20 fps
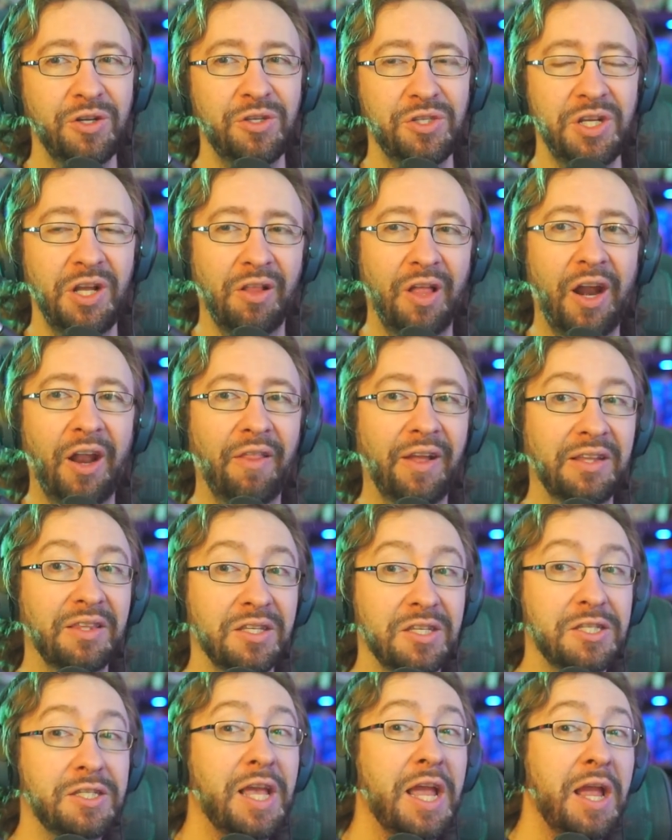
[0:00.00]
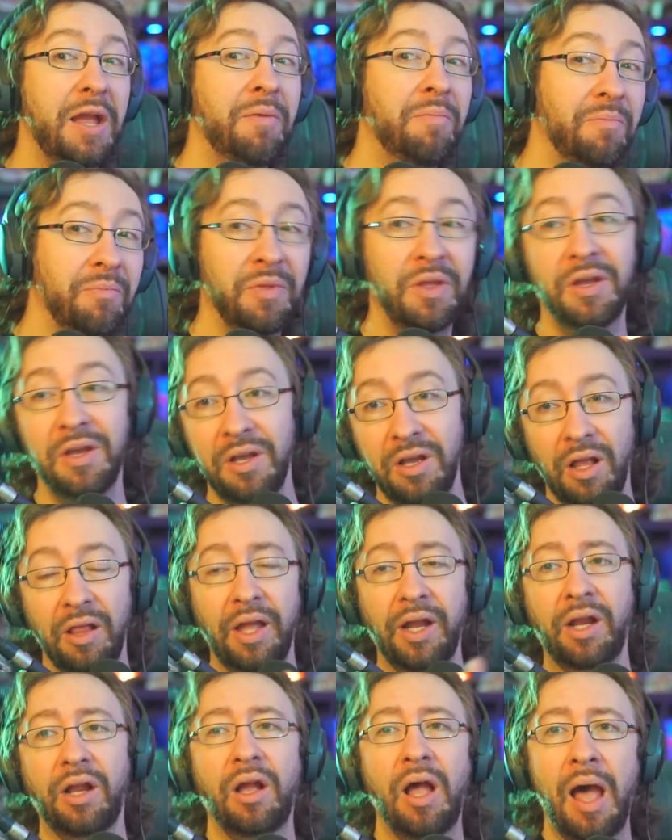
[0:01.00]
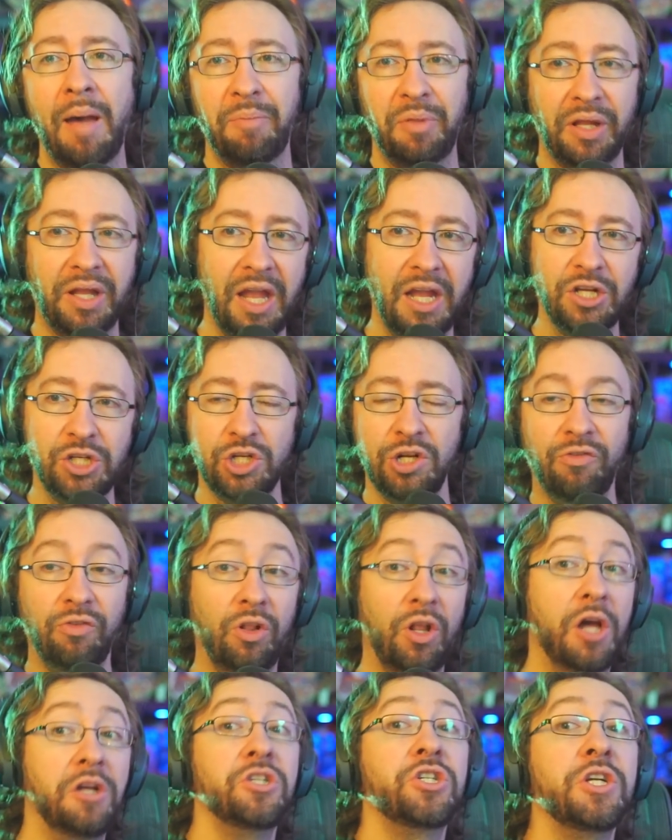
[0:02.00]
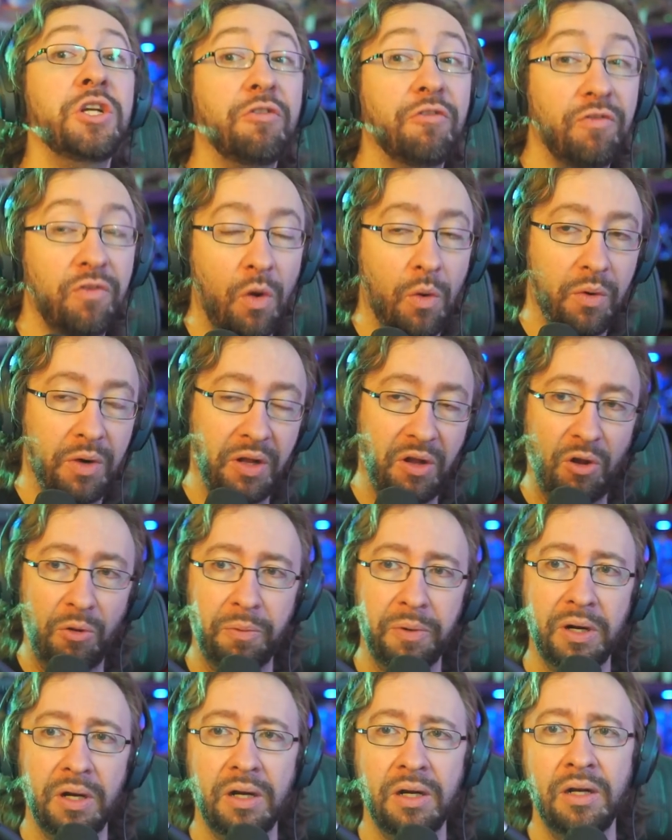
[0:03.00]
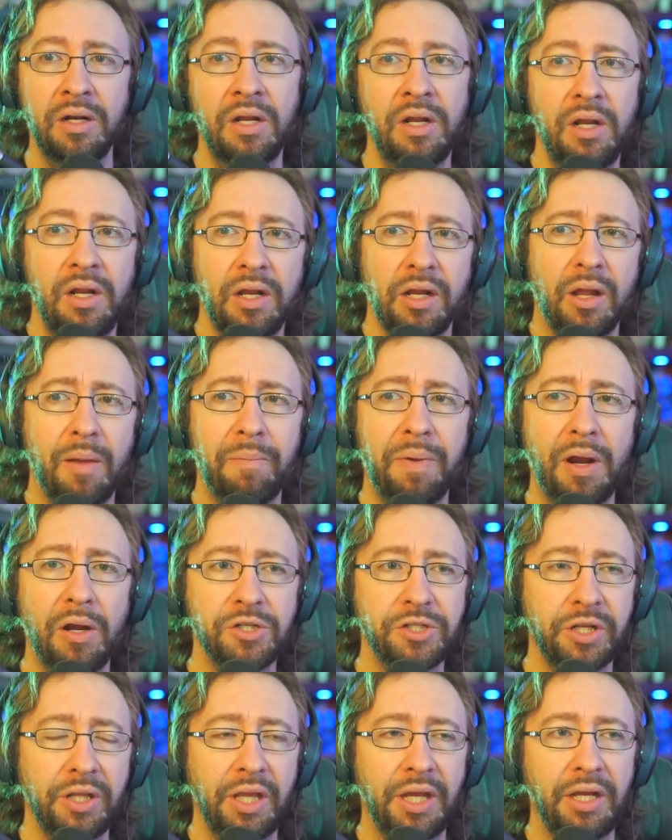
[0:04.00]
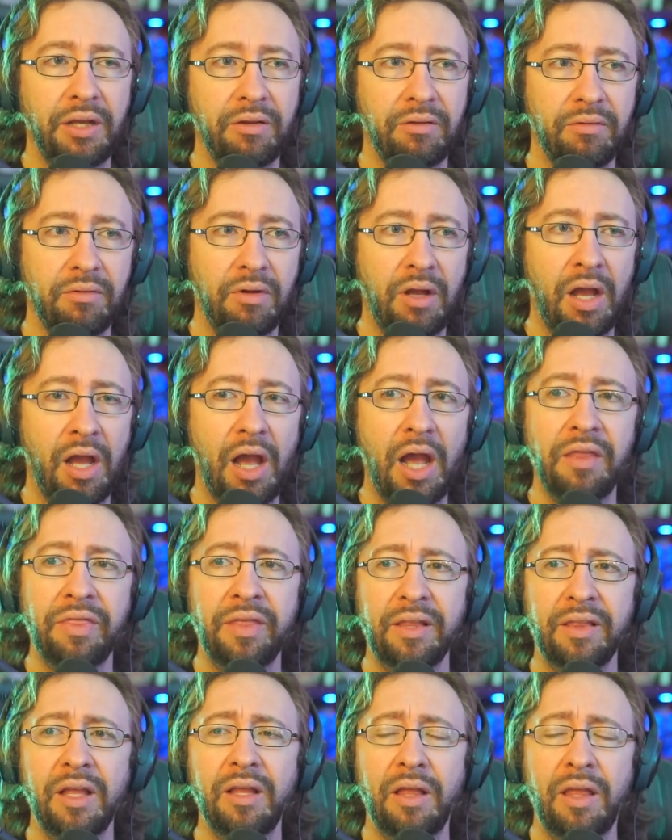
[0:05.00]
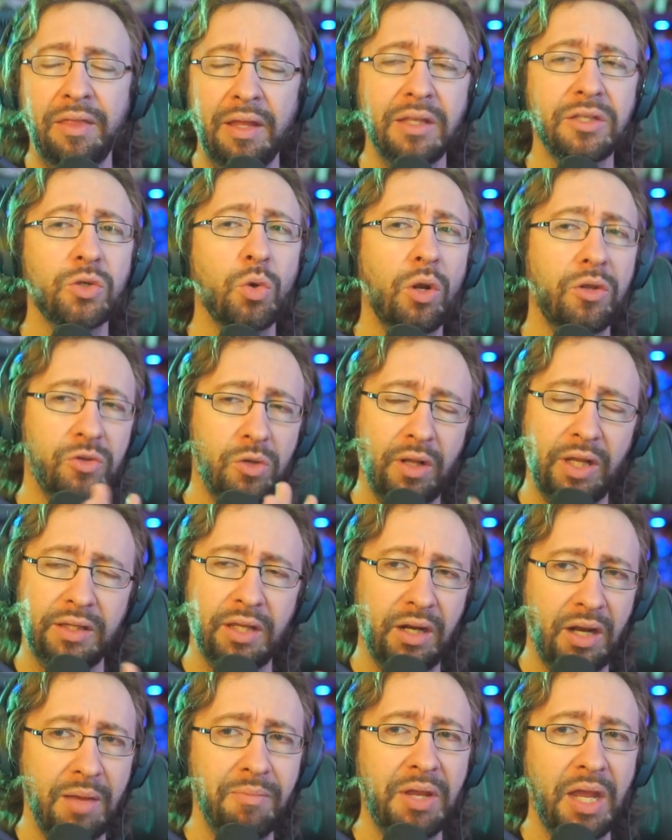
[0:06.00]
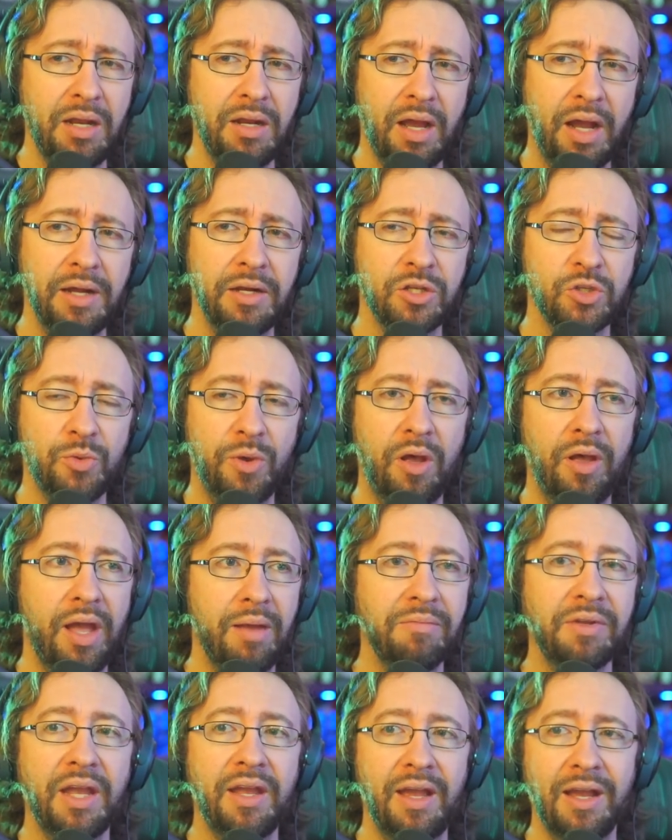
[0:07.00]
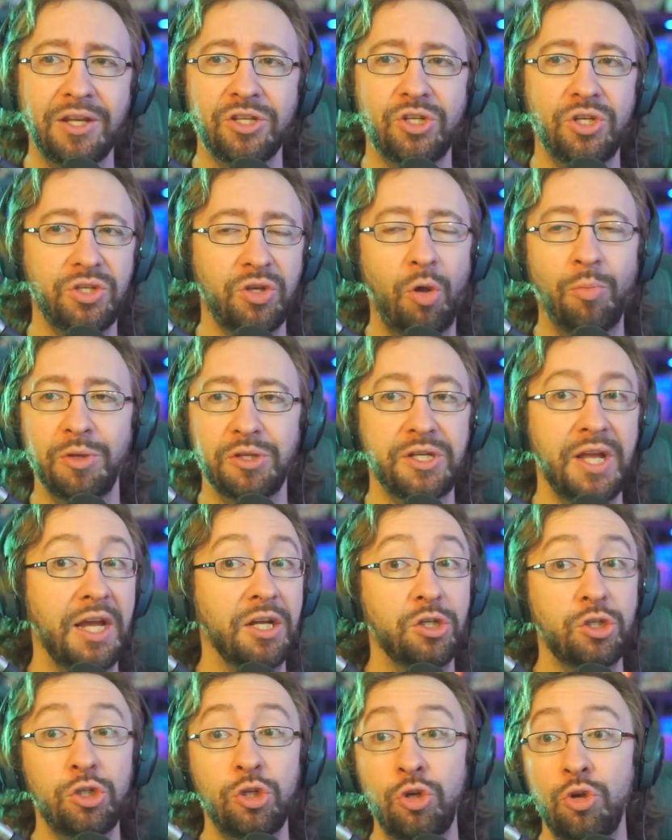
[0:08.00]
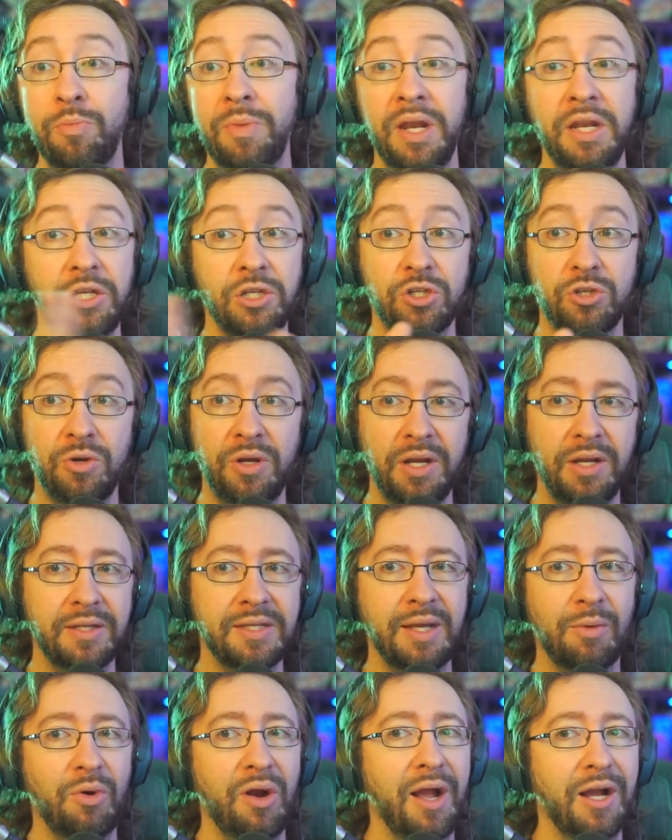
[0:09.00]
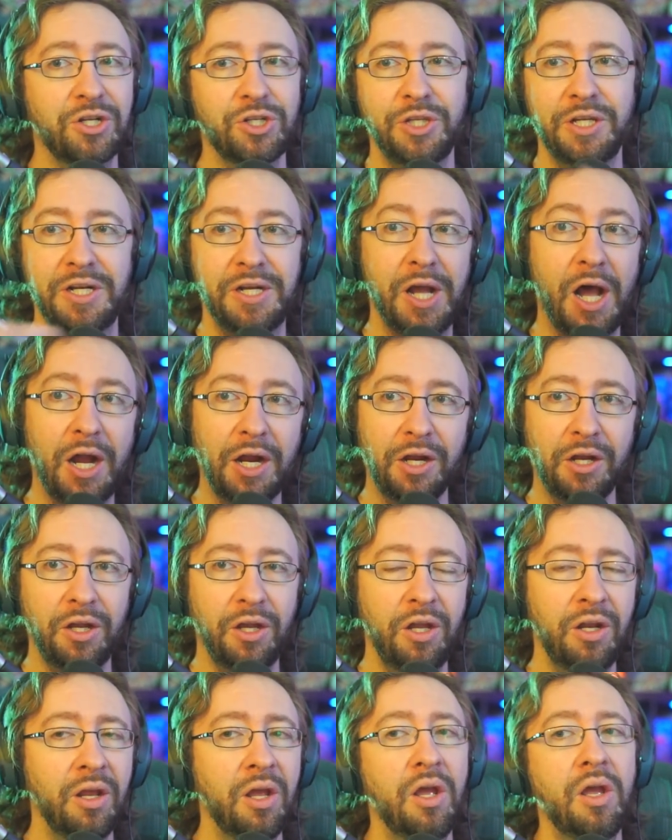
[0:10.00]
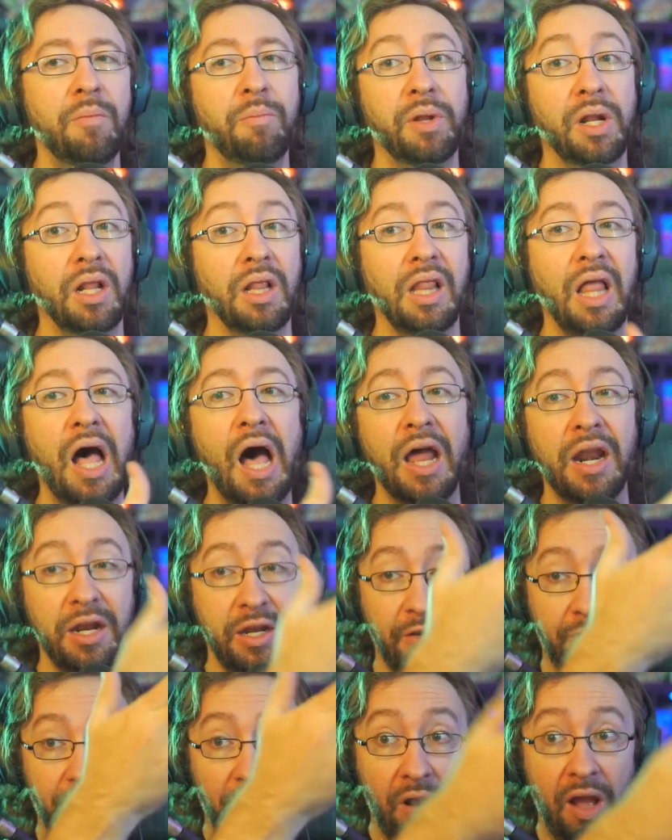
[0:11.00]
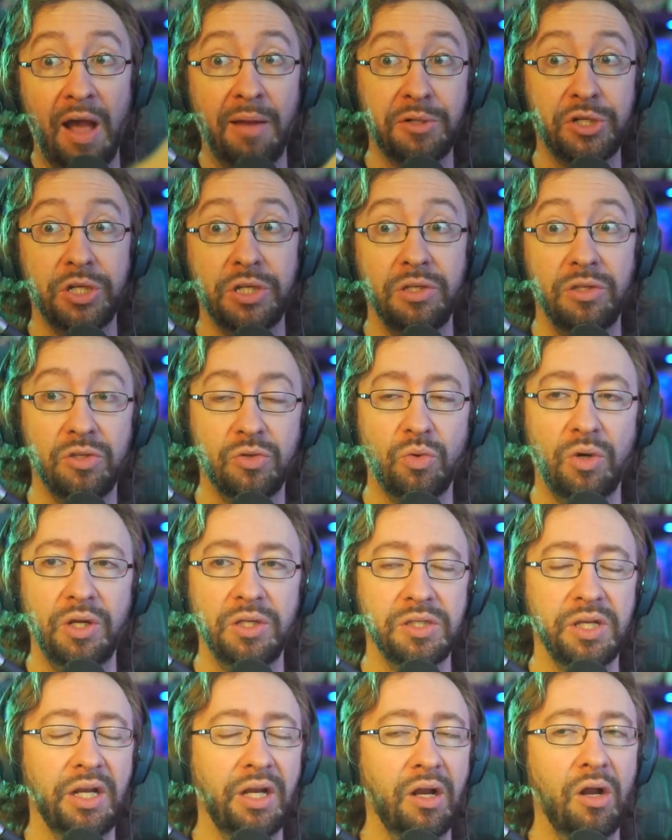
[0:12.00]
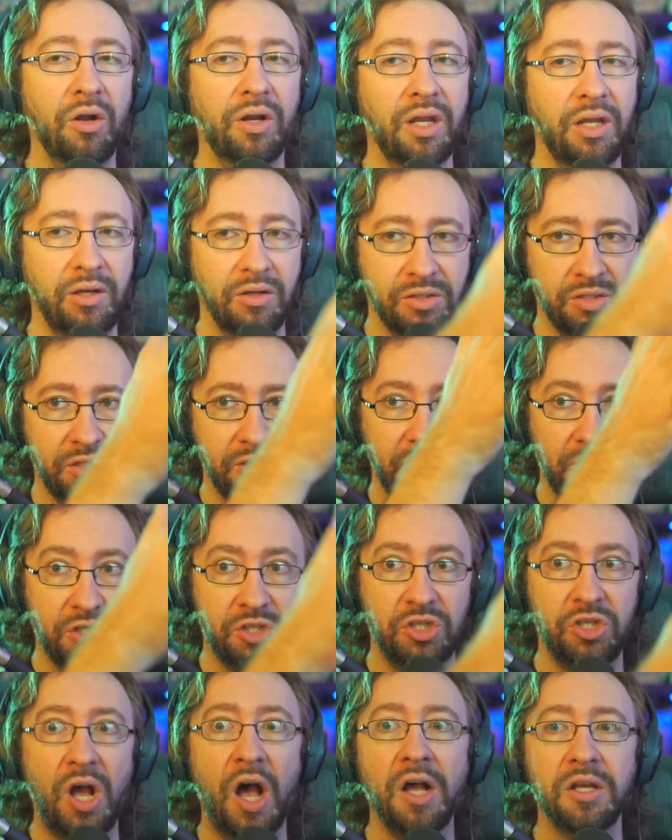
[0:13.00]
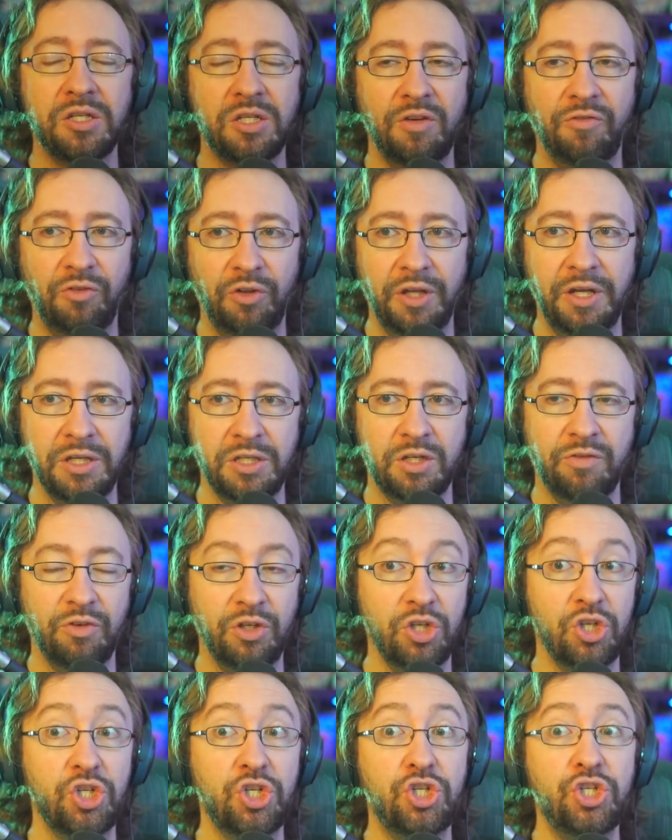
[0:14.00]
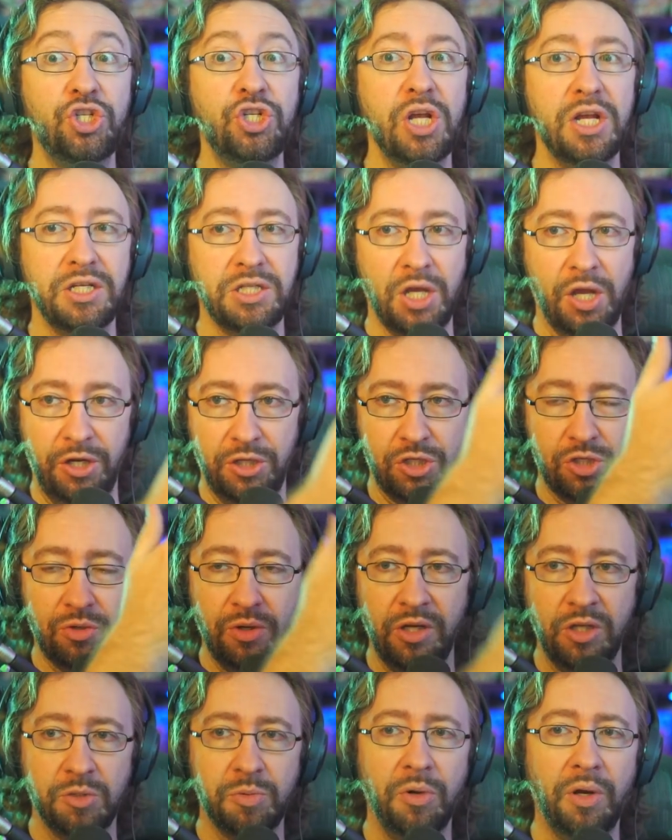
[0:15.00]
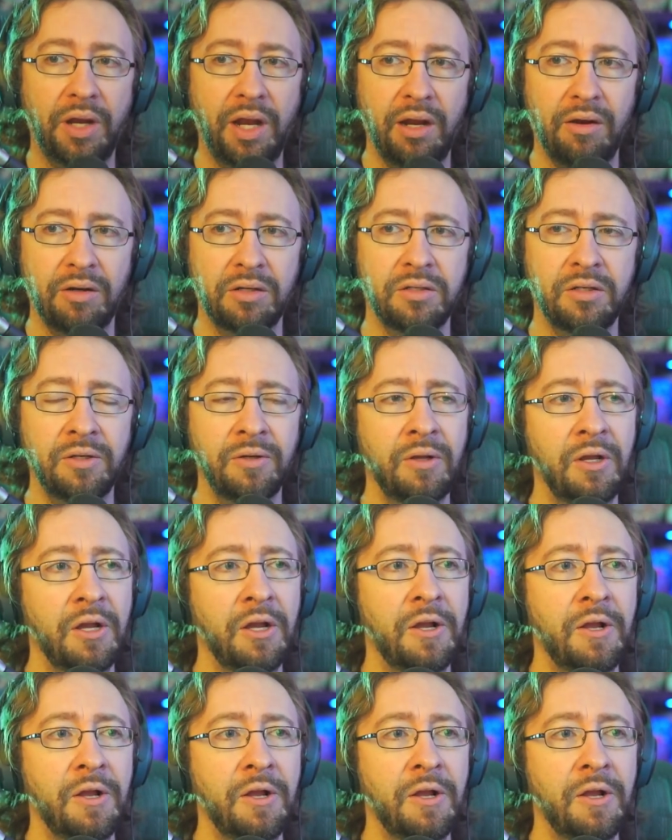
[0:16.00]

You see a lot of like the same like application of lunging forward opener compared to like uh, I think that I think it's sort of, sort of like that in MK9 as well. MKX just almost had too many strings that were actually not good, but a lot of different options where it's like okay, here's this exhaustive list of a shit ton of strings per character